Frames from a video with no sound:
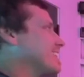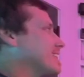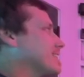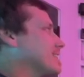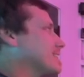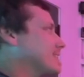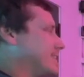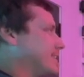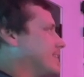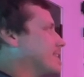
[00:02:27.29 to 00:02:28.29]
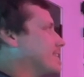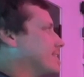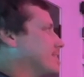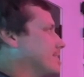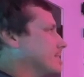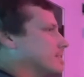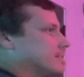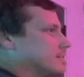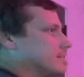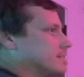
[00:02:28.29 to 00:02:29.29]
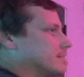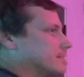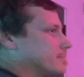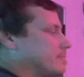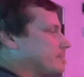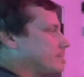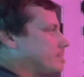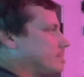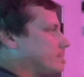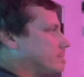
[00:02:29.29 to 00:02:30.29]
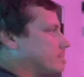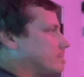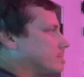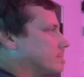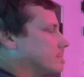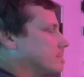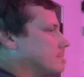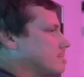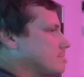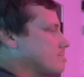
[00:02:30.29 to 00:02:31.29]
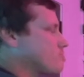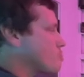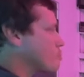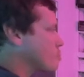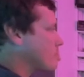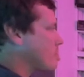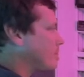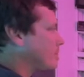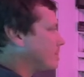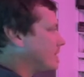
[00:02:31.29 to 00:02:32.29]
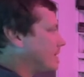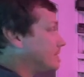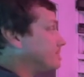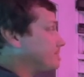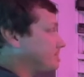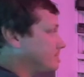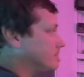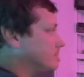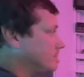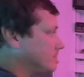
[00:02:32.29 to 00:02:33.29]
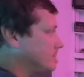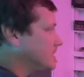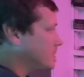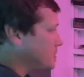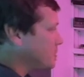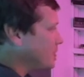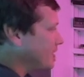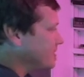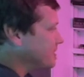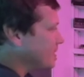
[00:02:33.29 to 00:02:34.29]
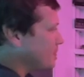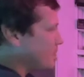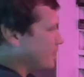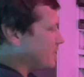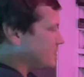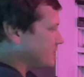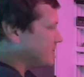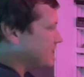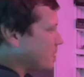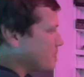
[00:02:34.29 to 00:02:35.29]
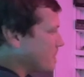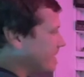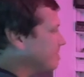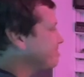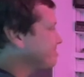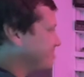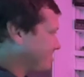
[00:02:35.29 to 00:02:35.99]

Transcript: ever. But we are at Garrett's brother-in-law's place. Julian, he's a professional sound man. And so if this uh, podcast Is that what sounds you call horrible, yourself a professional sure. sound man? Sure.